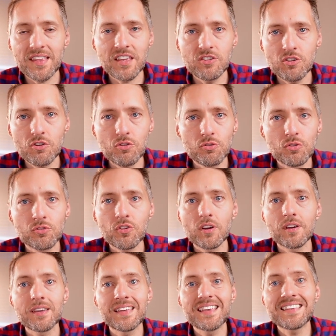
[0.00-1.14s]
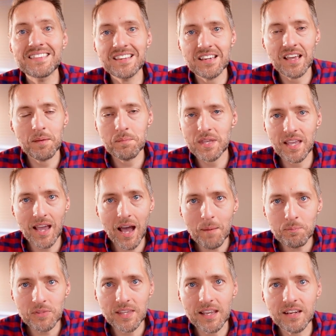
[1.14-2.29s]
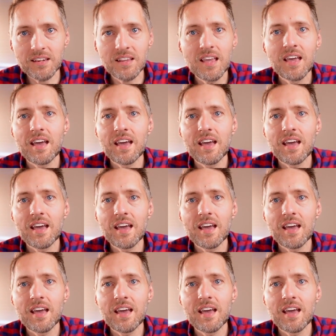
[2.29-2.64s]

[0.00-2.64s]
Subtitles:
use isn't being updated.